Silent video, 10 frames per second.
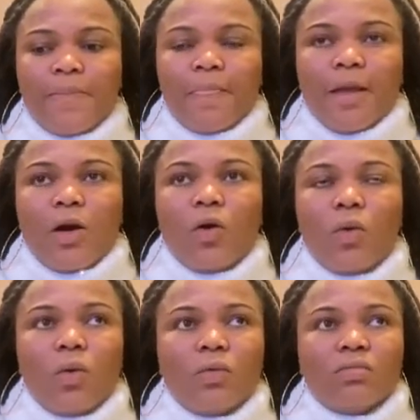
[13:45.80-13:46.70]

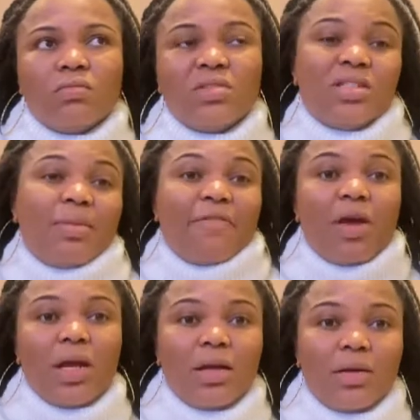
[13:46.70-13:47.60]
oh, she's my
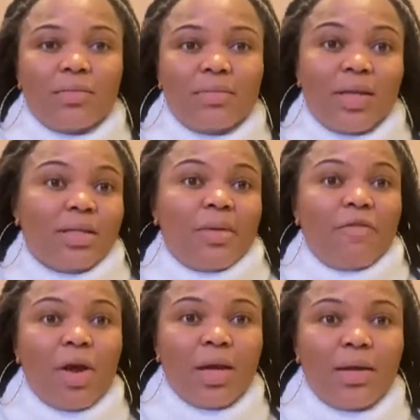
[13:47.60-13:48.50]
friend, he's my
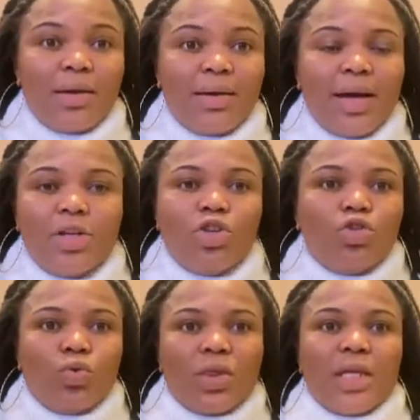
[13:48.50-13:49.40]
friend, and you
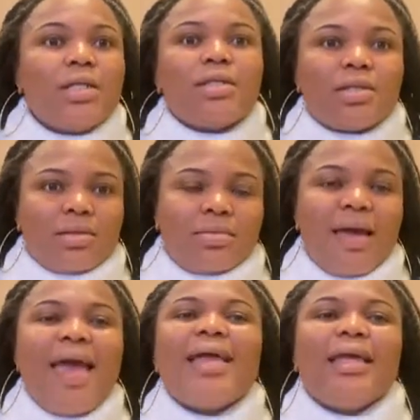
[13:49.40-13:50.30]
do things
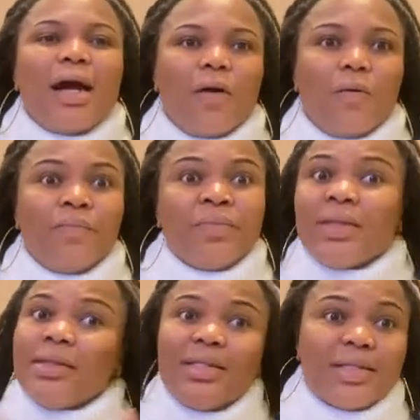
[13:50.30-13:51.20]
anyhow.
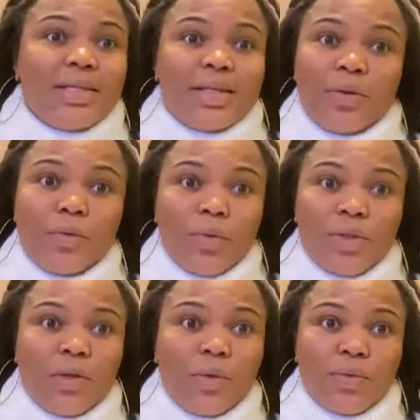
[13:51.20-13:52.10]
These things are not taught
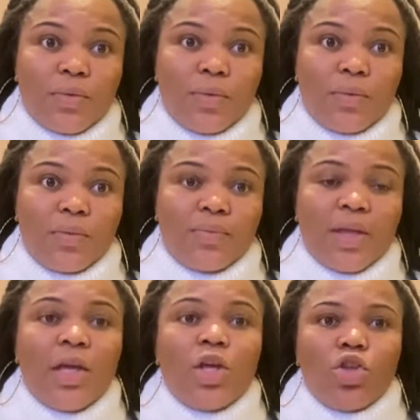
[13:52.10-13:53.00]
in law school.
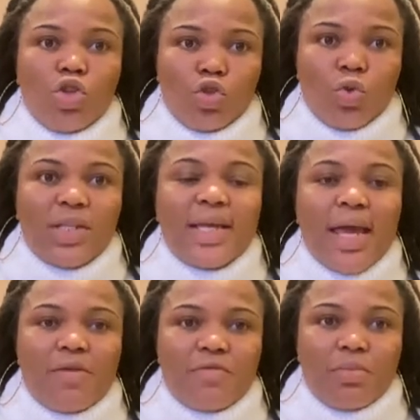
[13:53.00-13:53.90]
You treat
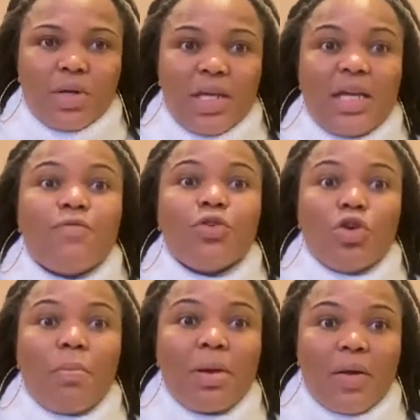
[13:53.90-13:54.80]
everybody, even your
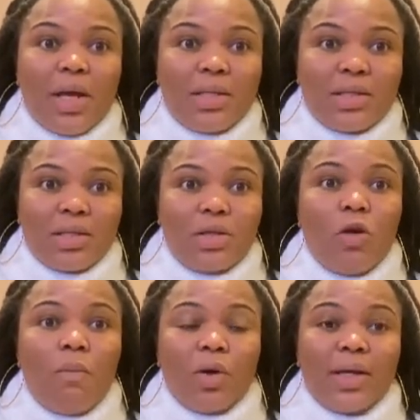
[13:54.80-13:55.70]
parents, your
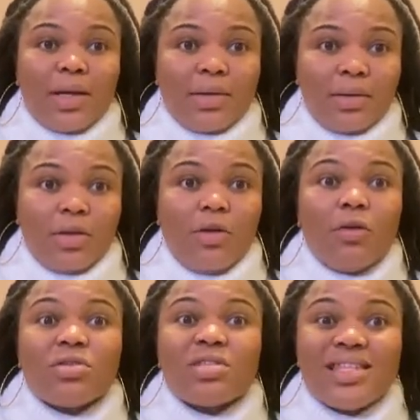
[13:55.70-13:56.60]
mother, your
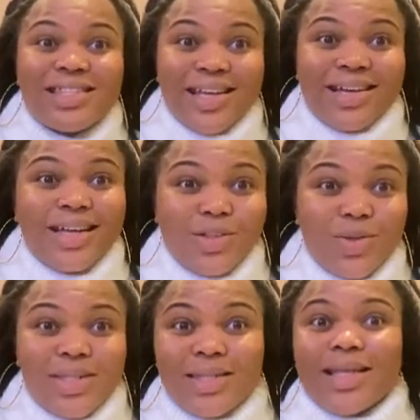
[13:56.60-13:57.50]
sister that
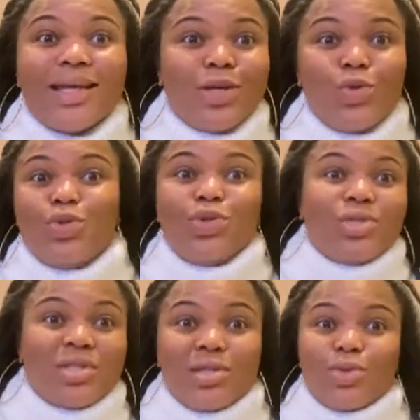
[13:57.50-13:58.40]
you
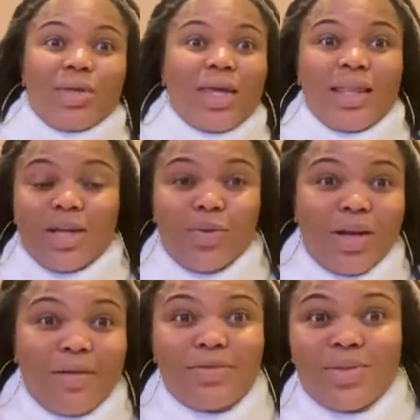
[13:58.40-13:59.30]
gist together, you
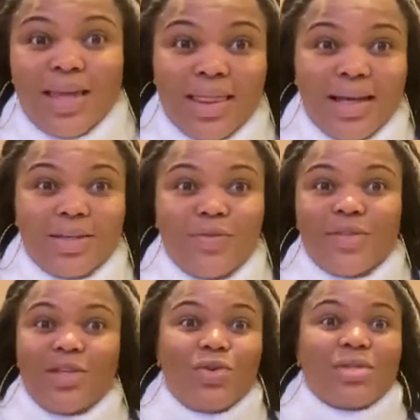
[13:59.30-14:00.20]
laugh together, you've
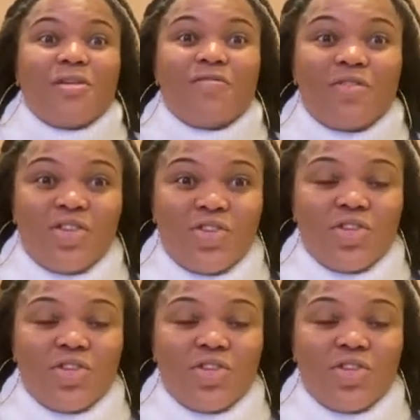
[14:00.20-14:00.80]
seen yourself finish.